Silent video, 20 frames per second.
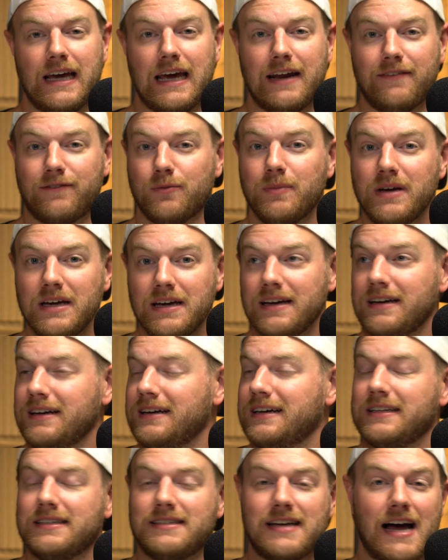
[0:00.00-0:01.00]
And for me,
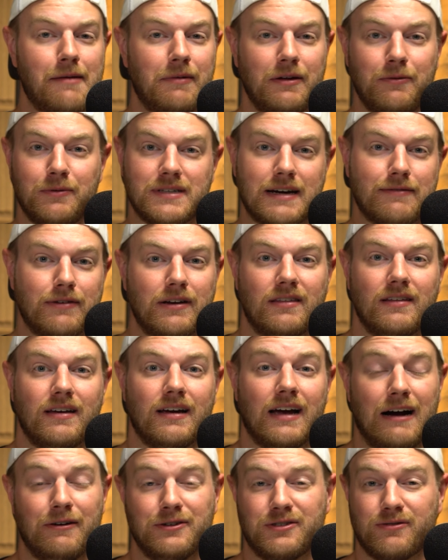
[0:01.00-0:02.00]
timing was
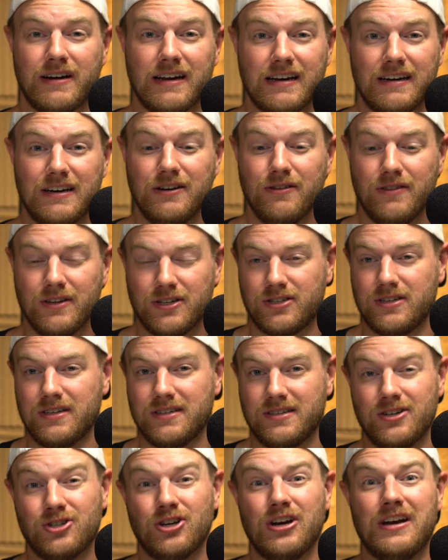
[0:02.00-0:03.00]
everything. I was ready to do this
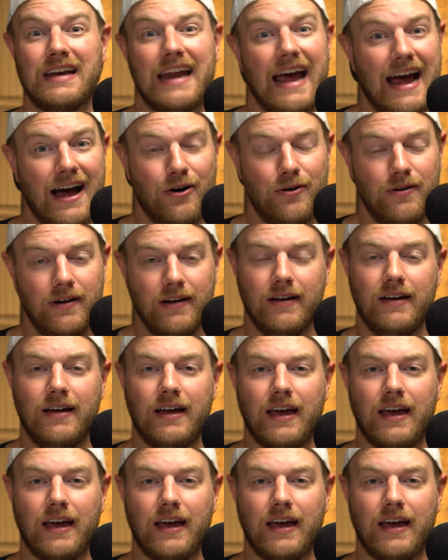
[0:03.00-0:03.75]
decision now.